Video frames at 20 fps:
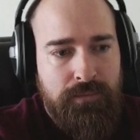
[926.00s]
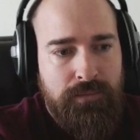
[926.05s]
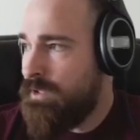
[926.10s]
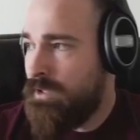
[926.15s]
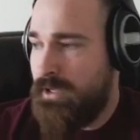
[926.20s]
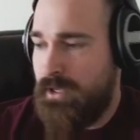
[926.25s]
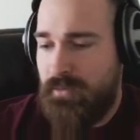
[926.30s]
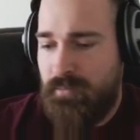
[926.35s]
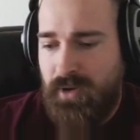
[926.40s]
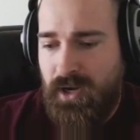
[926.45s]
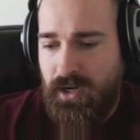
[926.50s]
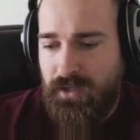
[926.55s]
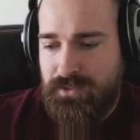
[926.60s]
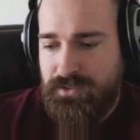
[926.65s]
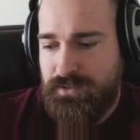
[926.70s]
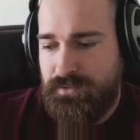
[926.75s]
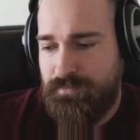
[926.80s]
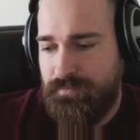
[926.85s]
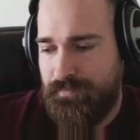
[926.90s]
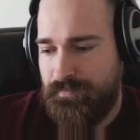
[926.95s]
The
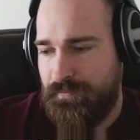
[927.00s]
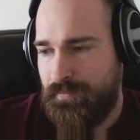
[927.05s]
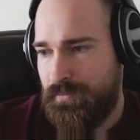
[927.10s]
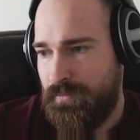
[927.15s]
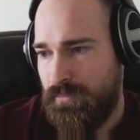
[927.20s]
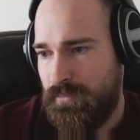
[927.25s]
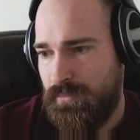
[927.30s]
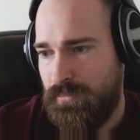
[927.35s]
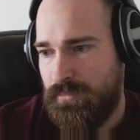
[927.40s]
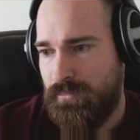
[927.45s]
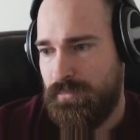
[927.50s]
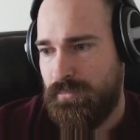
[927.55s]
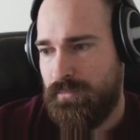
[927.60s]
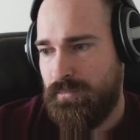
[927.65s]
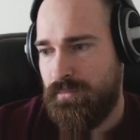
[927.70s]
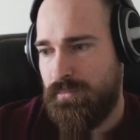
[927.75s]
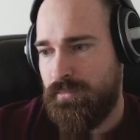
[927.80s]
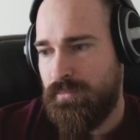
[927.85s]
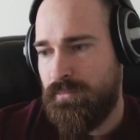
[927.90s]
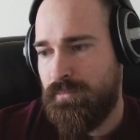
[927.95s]
inbox.
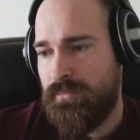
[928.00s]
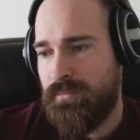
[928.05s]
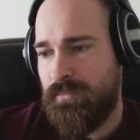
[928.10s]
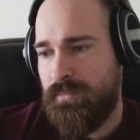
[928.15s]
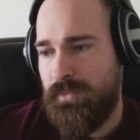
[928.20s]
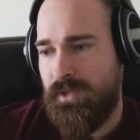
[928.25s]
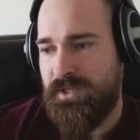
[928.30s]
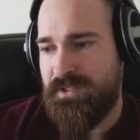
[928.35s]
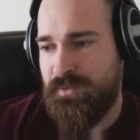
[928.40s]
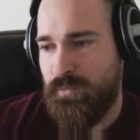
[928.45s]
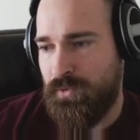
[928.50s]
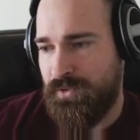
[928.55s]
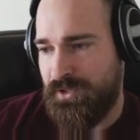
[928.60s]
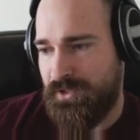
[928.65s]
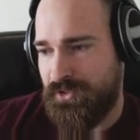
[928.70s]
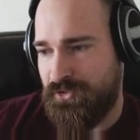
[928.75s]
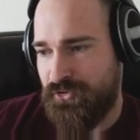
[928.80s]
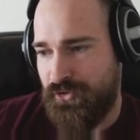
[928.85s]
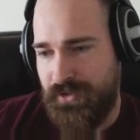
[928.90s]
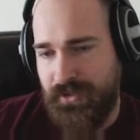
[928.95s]
Is it worth
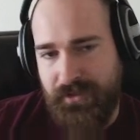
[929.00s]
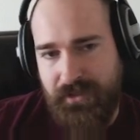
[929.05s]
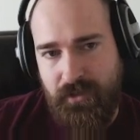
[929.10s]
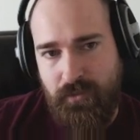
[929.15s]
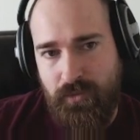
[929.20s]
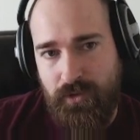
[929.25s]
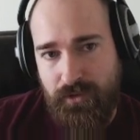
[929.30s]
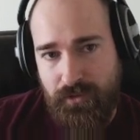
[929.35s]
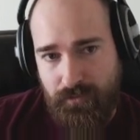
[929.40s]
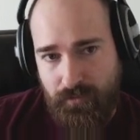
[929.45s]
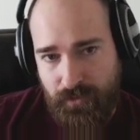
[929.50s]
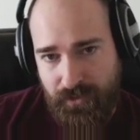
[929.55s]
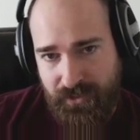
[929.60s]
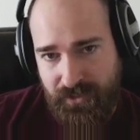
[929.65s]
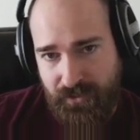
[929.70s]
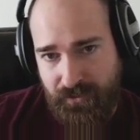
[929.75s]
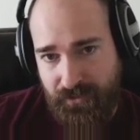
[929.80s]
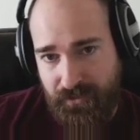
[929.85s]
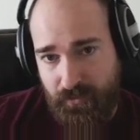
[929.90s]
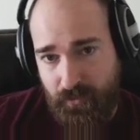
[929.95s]
it to join the League War? We're
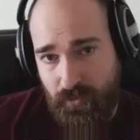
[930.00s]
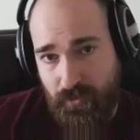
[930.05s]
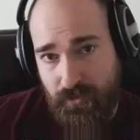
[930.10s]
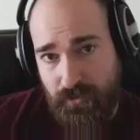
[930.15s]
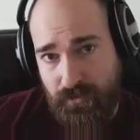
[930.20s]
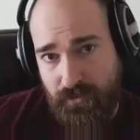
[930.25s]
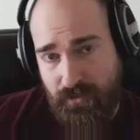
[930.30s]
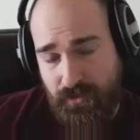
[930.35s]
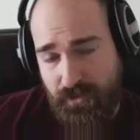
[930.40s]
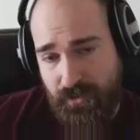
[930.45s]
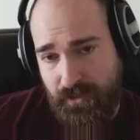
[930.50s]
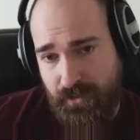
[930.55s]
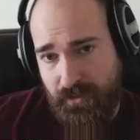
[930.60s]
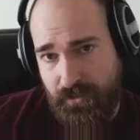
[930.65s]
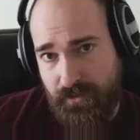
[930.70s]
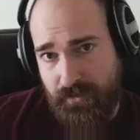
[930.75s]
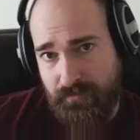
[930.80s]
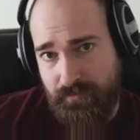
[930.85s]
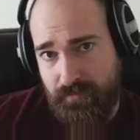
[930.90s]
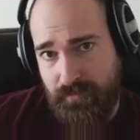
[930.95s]
in the League War,
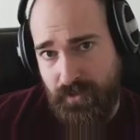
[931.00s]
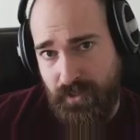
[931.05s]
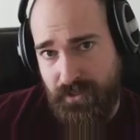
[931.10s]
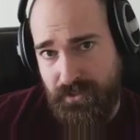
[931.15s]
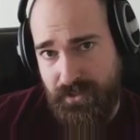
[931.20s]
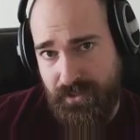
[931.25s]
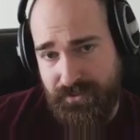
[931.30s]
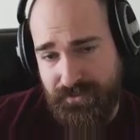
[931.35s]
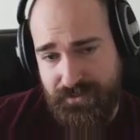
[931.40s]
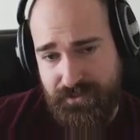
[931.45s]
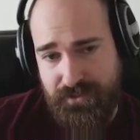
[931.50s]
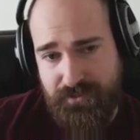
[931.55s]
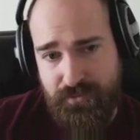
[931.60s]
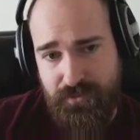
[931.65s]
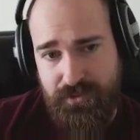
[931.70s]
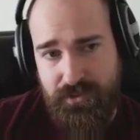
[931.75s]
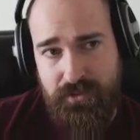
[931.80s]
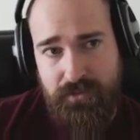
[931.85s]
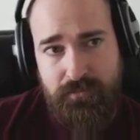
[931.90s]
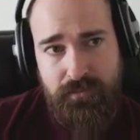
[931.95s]
uh, and yes, it is
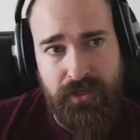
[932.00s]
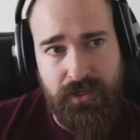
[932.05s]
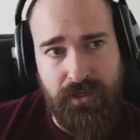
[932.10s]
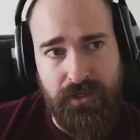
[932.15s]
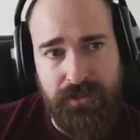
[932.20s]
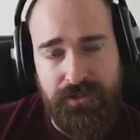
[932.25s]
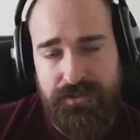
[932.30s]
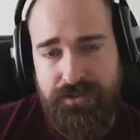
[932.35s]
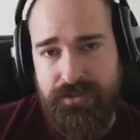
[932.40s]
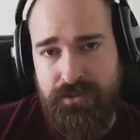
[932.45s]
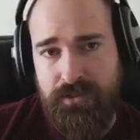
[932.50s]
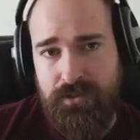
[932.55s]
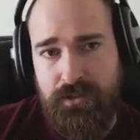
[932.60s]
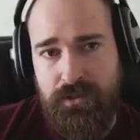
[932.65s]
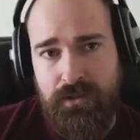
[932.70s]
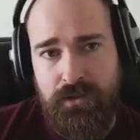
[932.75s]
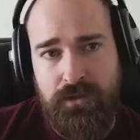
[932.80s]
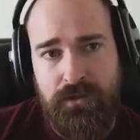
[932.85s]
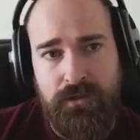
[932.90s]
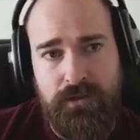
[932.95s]
worth it because
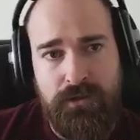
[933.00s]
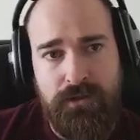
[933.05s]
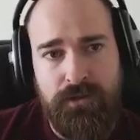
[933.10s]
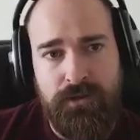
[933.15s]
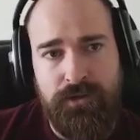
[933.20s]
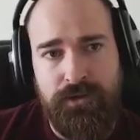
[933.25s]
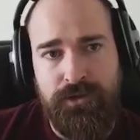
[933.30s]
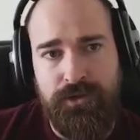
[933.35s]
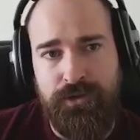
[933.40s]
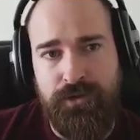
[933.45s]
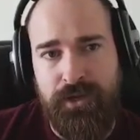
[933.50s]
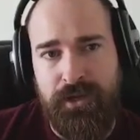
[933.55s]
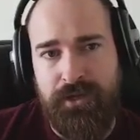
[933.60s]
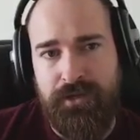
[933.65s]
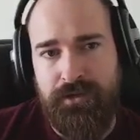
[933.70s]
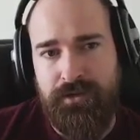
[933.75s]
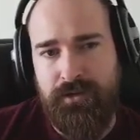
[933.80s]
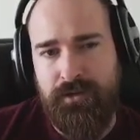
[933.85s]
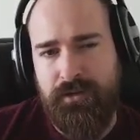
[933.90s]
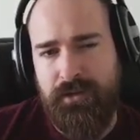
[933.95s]
you
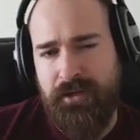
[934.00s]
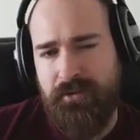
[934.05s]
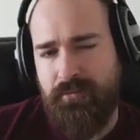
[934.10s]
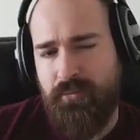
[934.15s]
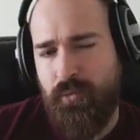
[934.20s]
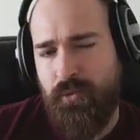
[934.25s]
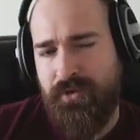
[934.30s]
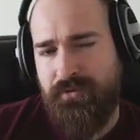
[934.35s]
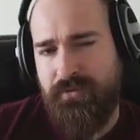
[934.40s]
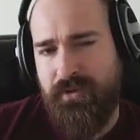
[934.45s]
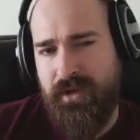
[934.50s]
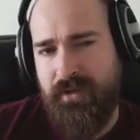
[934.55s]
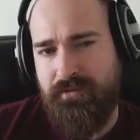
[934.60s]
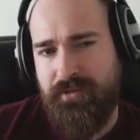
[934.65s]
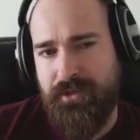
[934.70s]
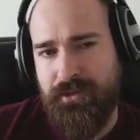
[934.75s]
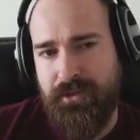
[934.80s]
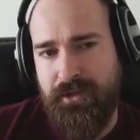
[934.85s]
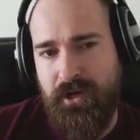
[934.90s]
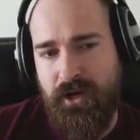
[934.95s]
get like 0.5
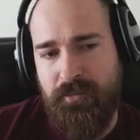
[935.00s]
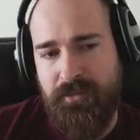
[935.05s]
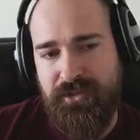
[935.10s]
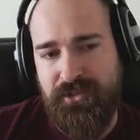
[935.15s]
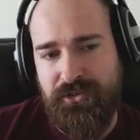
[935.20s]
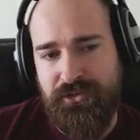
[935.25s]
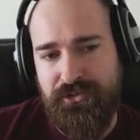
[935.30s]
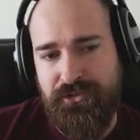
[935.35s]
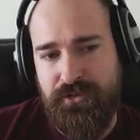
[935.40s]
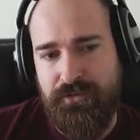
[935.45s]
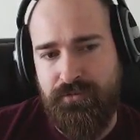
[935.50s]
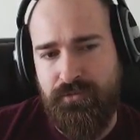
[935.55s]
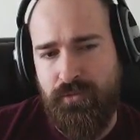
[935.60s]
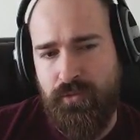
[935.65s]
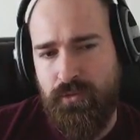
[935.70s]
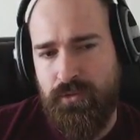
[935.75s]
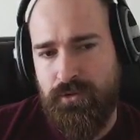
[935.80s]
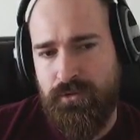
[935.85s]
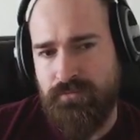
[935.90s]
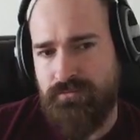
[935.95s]
yearly army tradition
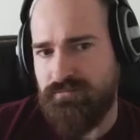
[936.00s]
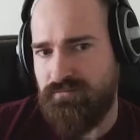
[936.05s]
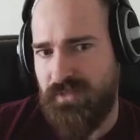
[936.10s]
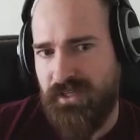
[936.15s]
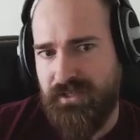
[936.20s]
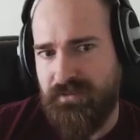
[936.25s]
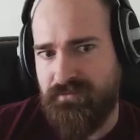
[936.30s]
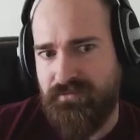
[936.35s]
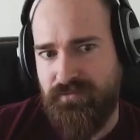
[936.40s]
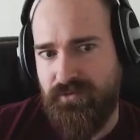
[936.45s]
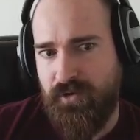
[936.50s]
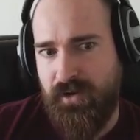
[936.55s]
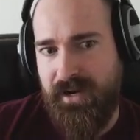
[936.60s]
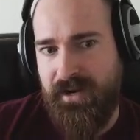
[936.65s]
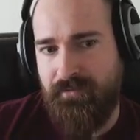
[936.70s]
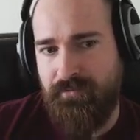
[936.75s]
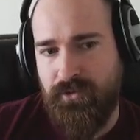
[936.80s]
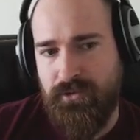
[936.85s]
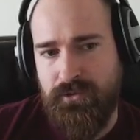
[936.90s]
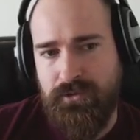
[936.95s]
for like
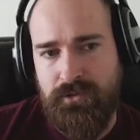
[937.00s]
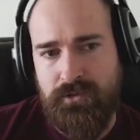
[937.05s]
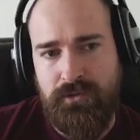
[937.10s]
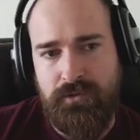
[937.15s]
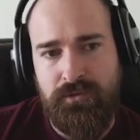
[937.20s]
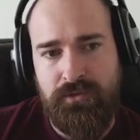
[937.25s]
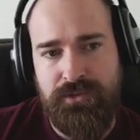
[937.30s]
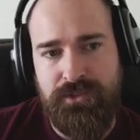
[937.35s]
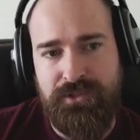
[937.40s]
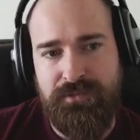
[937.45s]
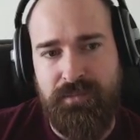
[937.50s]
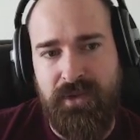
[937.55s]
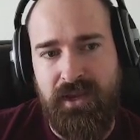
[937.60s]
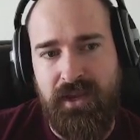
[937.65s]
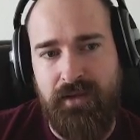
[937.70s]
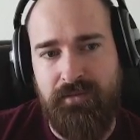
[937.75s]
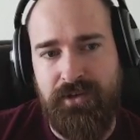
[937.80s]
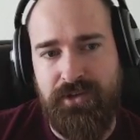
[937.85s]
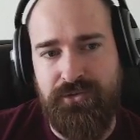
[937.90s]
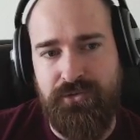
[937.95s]
forever just by
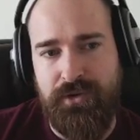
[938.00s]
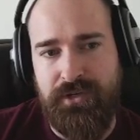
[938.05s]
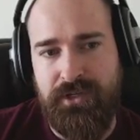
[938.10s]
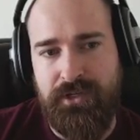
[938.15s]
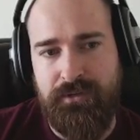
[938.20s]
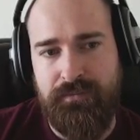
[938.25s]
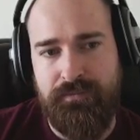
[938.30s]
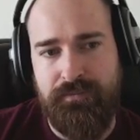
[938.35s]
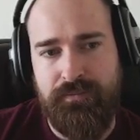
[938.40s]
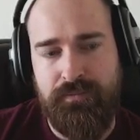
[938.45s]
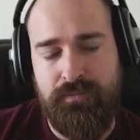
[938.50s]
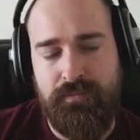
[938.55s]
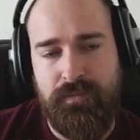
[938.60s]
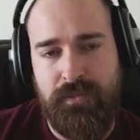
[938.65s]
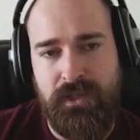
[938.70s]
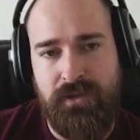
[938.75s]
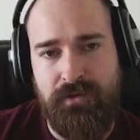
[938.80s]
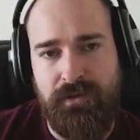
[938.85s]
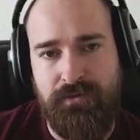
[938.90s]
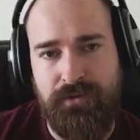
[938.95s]
having joined it,
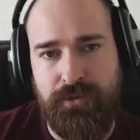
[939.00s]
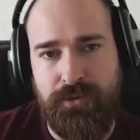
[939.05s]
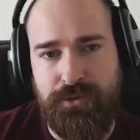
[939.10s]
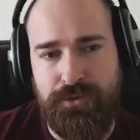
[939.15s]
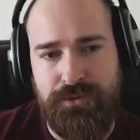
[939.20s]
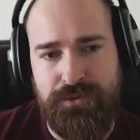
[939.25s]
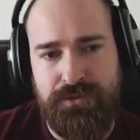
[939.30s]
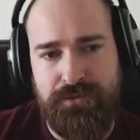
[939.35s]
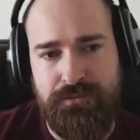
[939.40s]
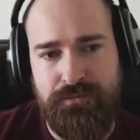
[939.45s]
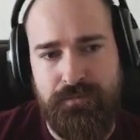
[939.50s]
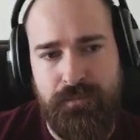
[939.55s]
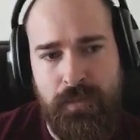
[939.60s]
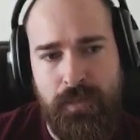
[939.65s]
even if you lose,